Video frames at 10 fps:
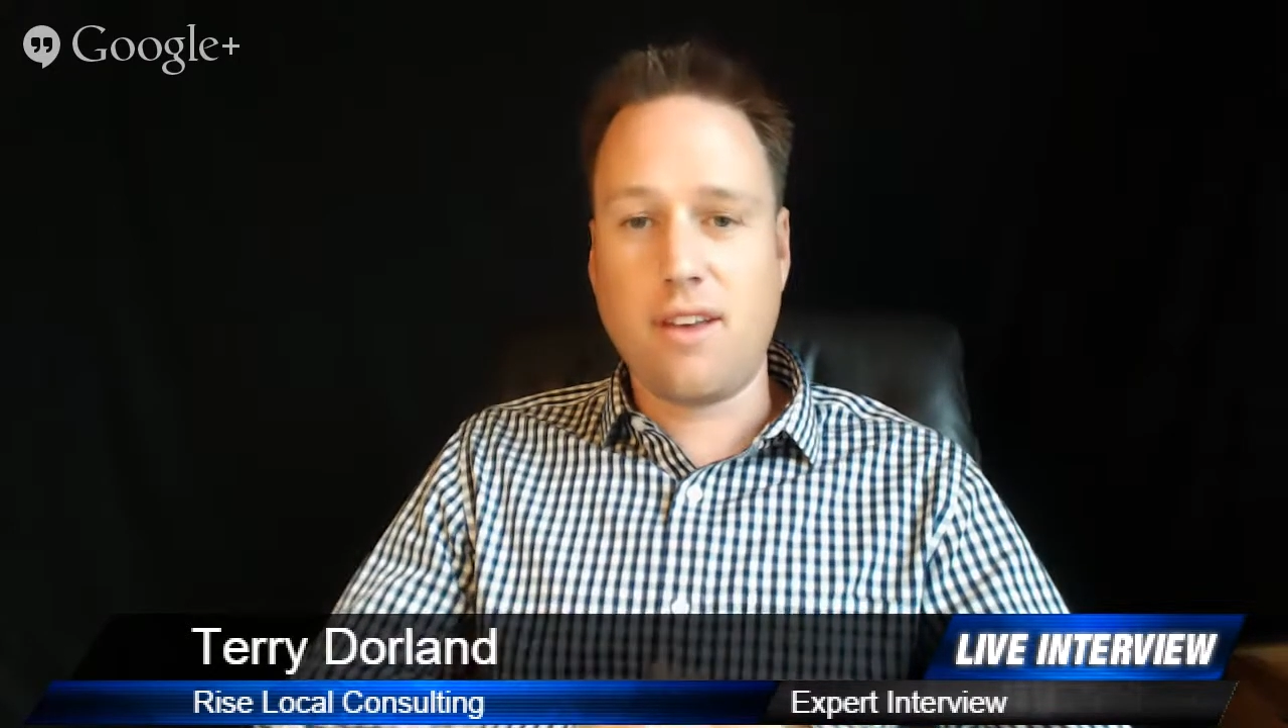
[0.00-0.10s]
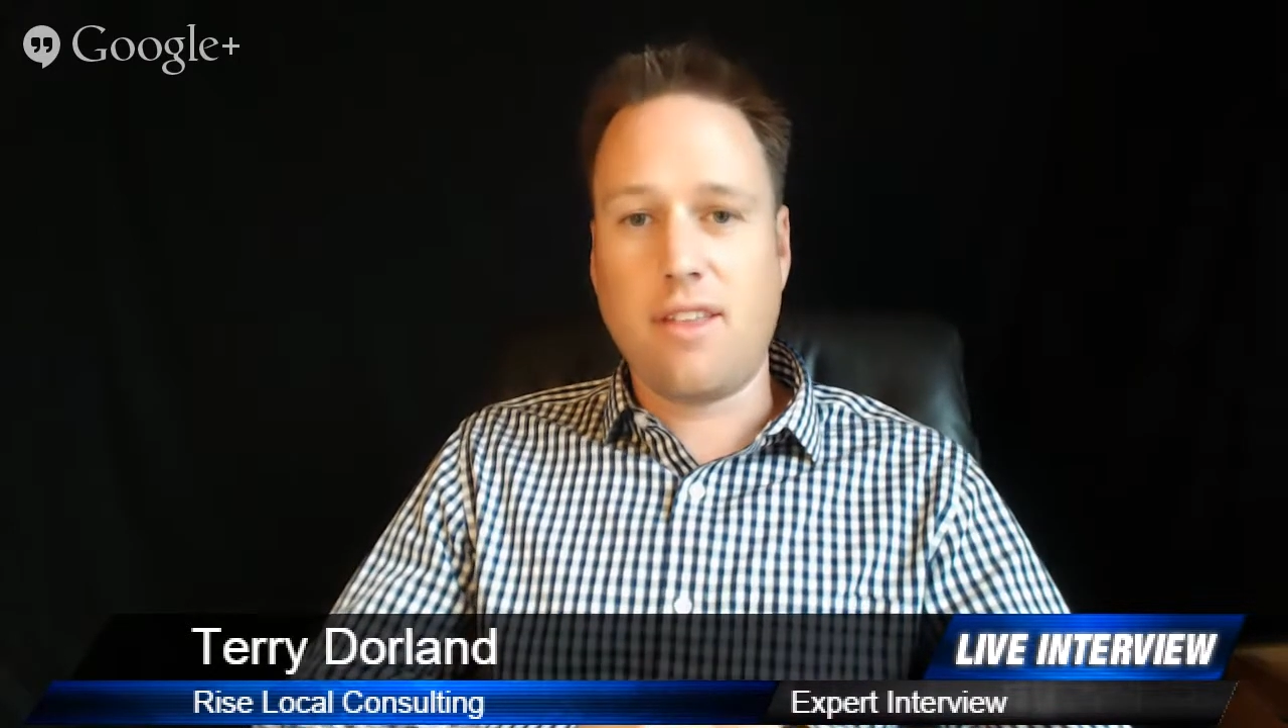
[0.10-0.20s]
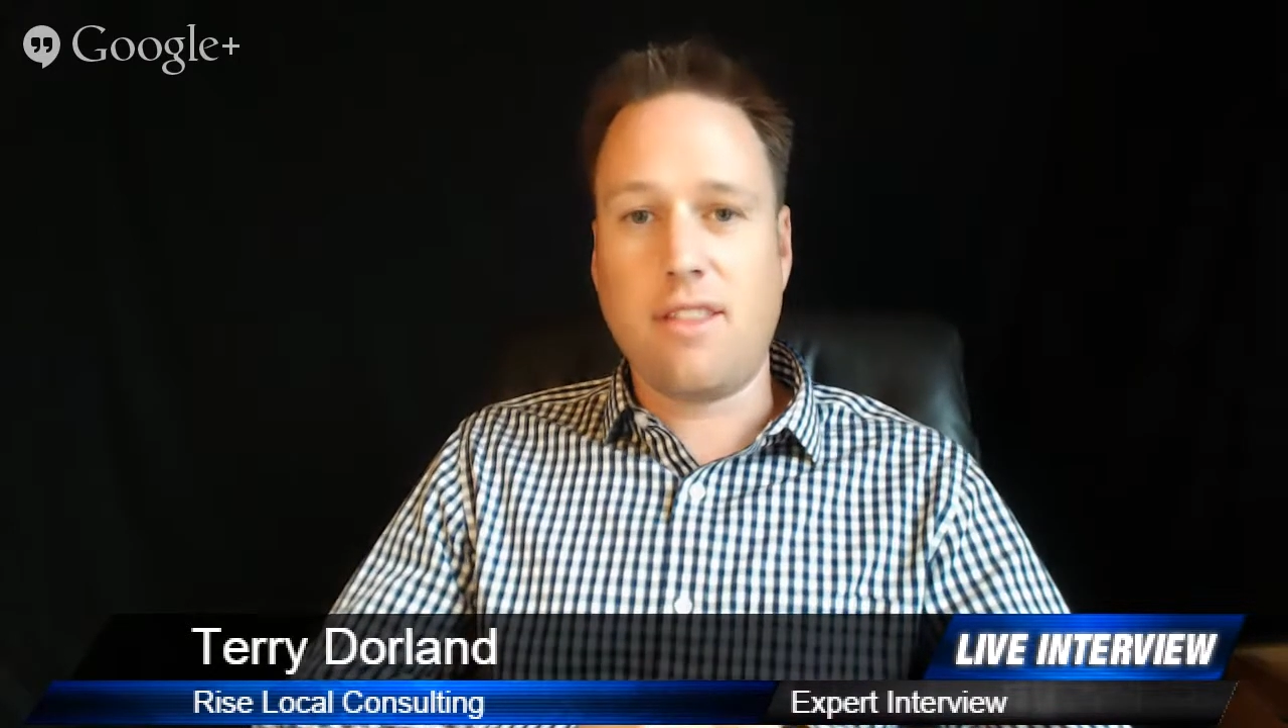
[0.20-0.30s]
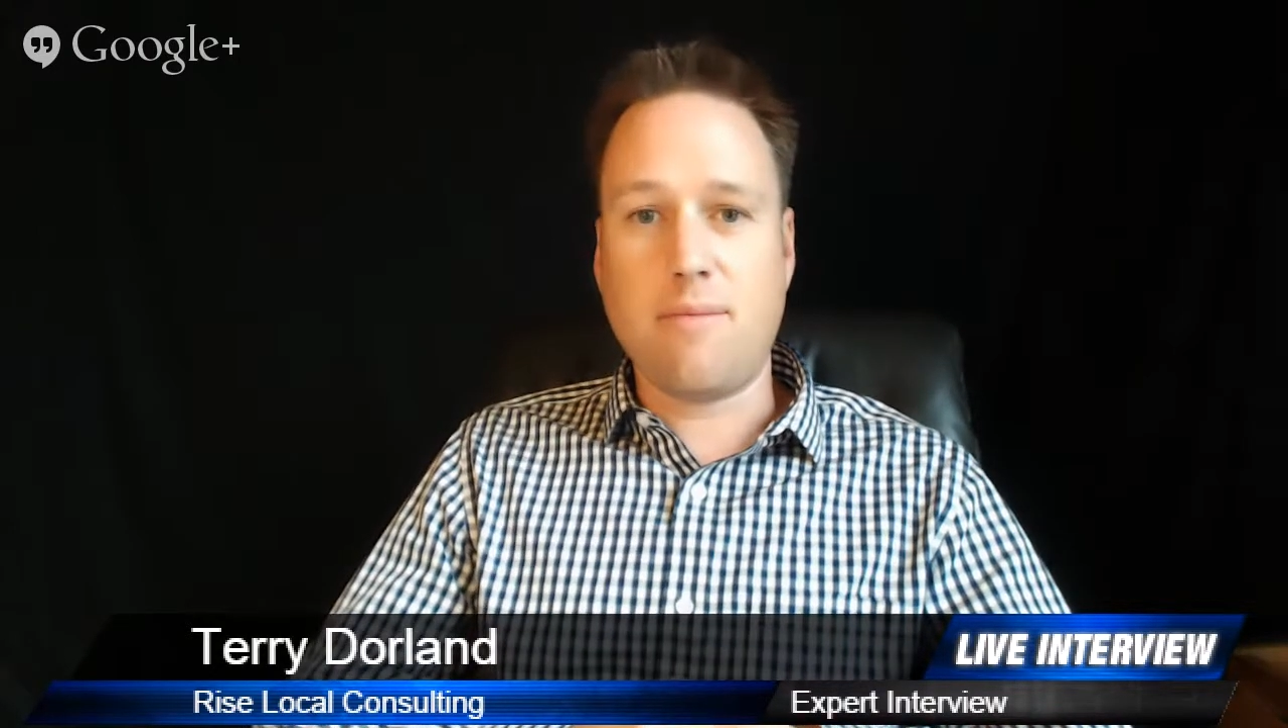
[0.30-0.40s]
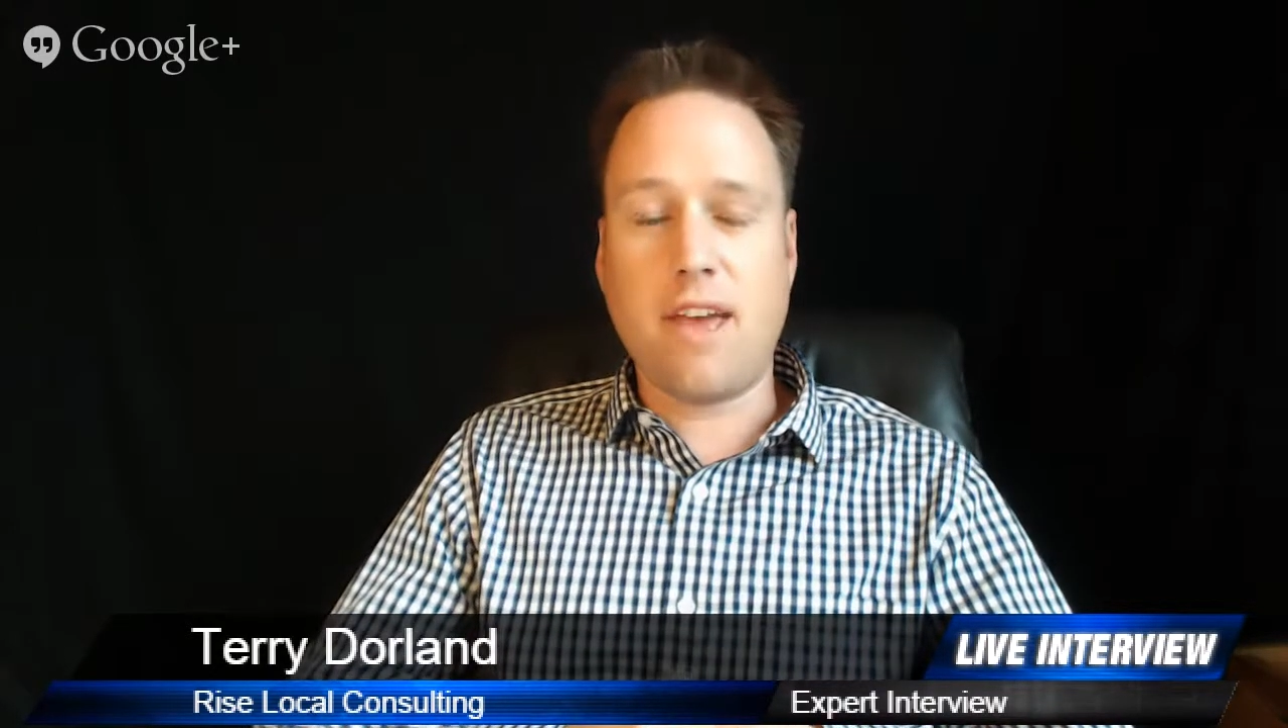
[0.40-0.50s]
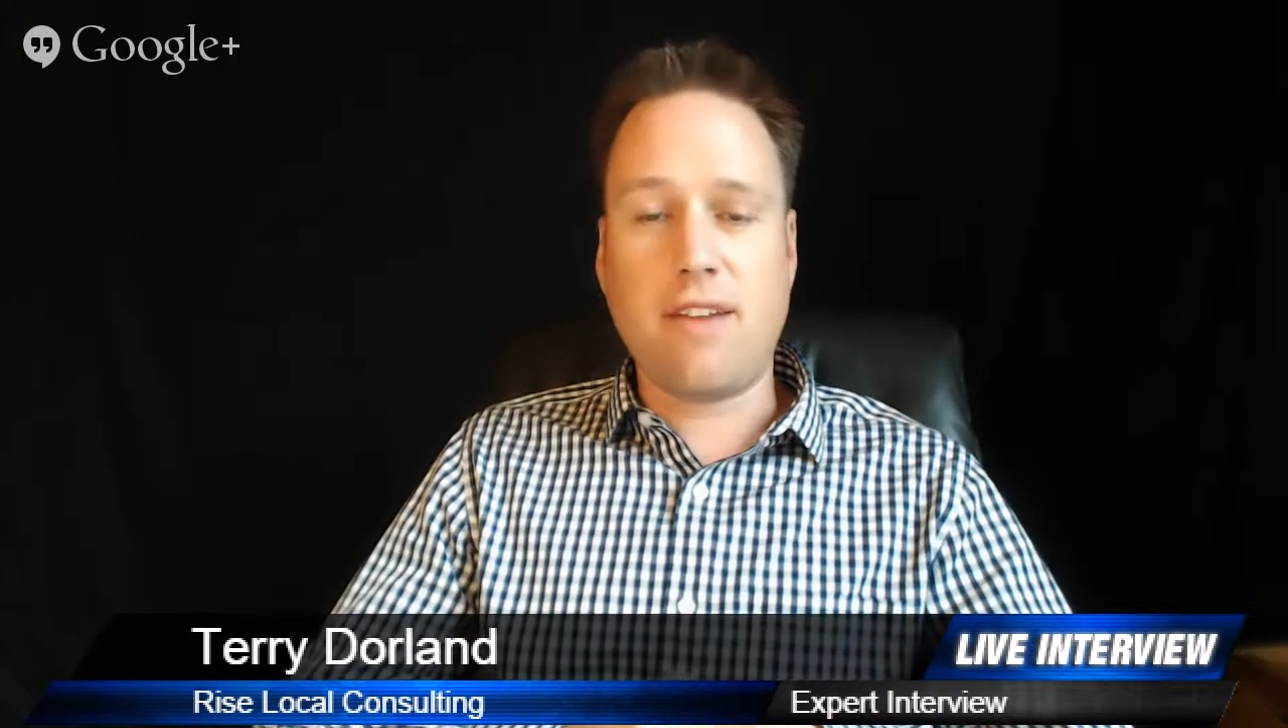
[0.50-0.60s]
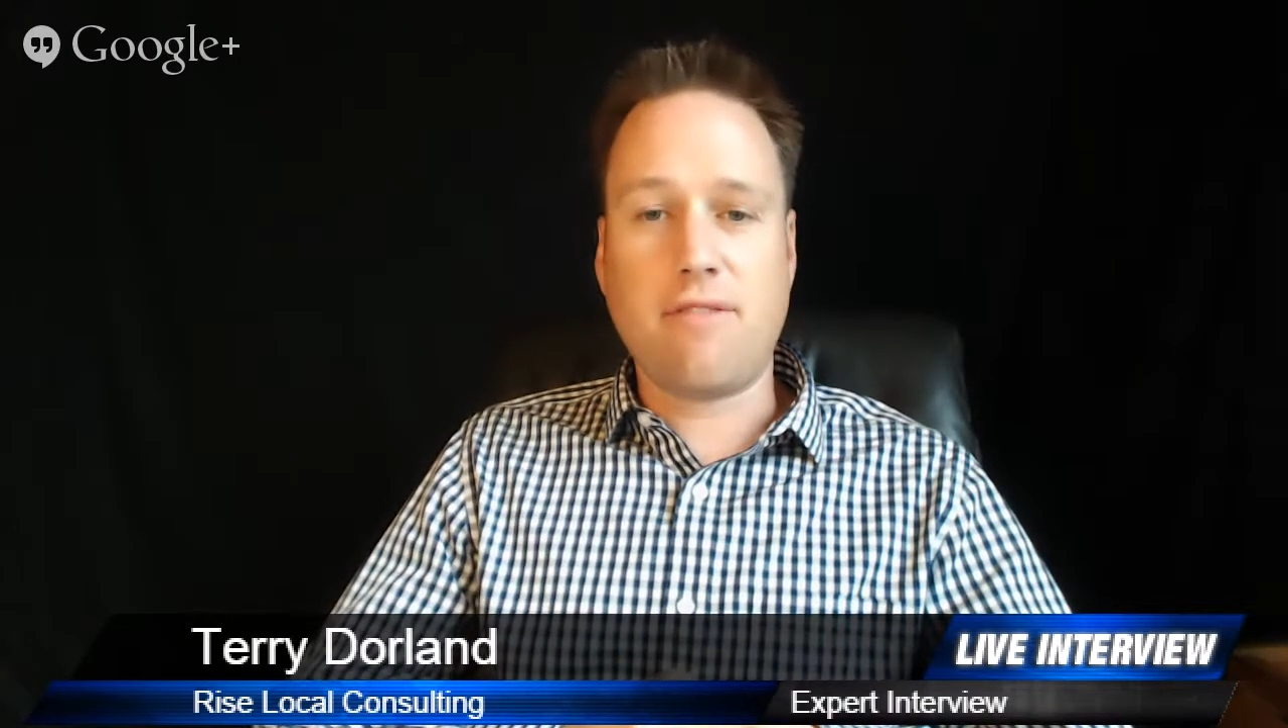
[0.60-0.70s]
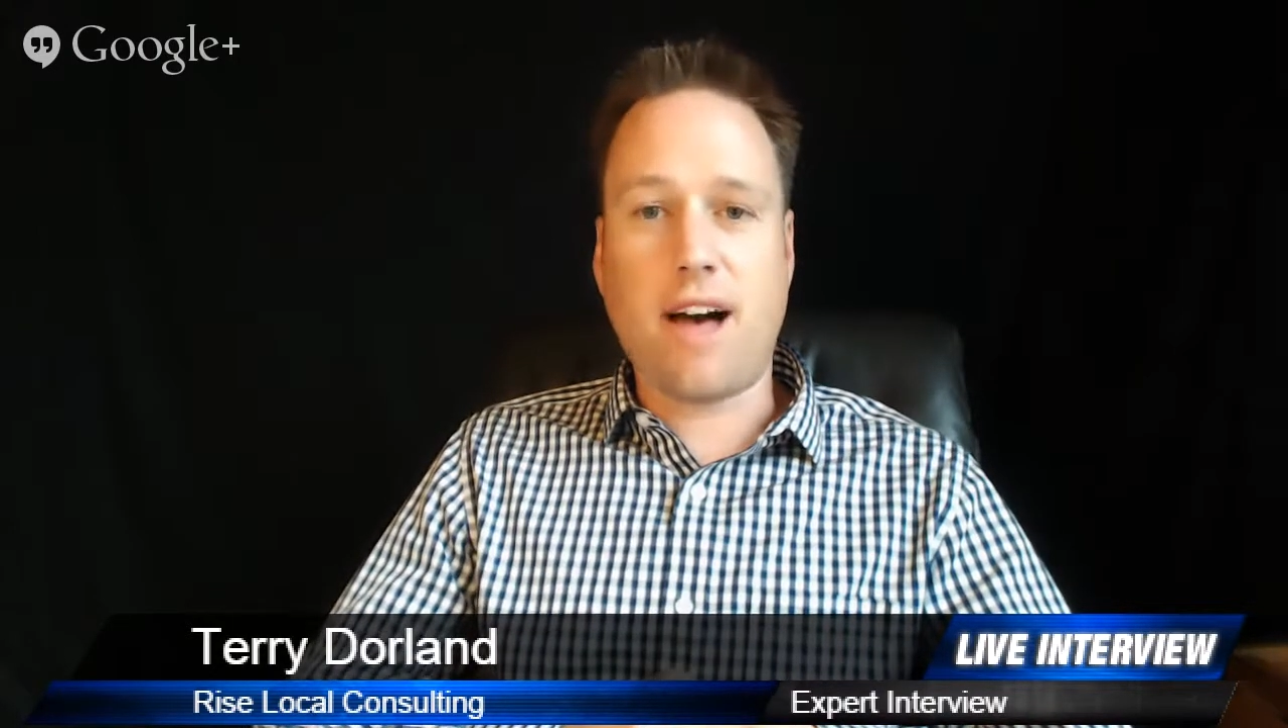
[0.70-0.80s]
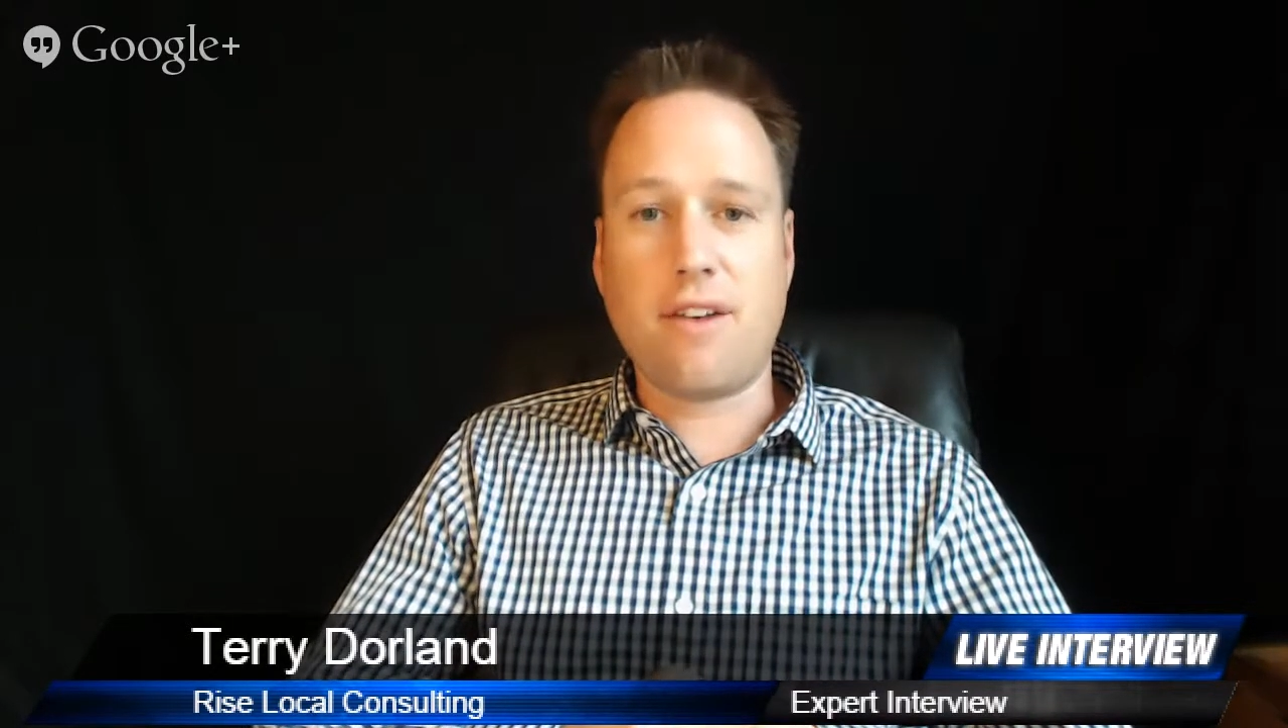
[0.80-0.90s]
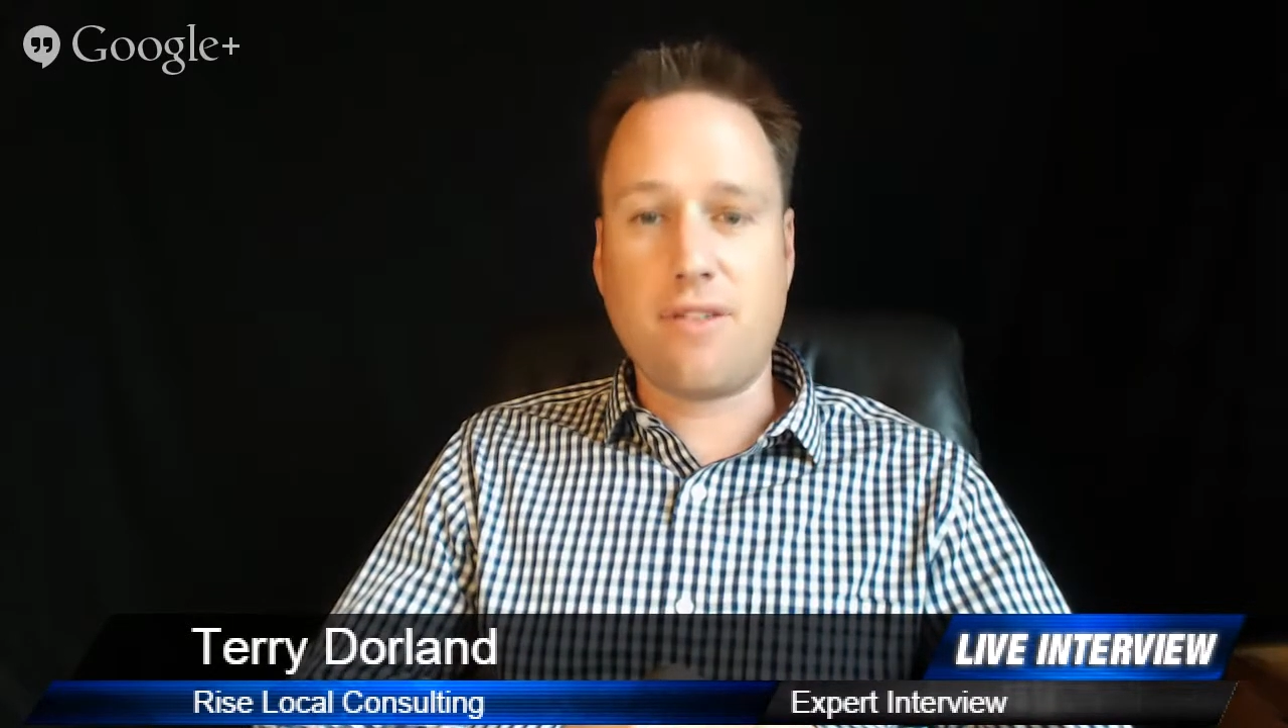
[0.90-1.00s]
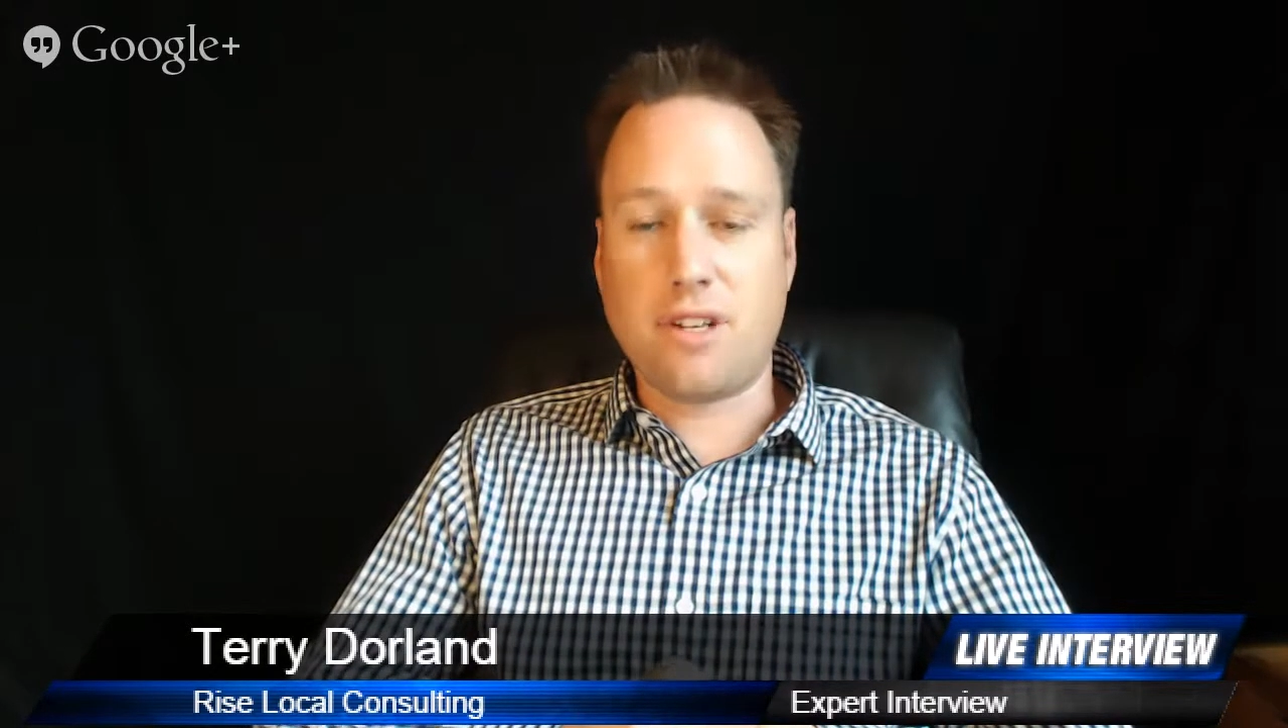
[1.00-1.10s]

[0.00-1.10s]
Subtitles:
main value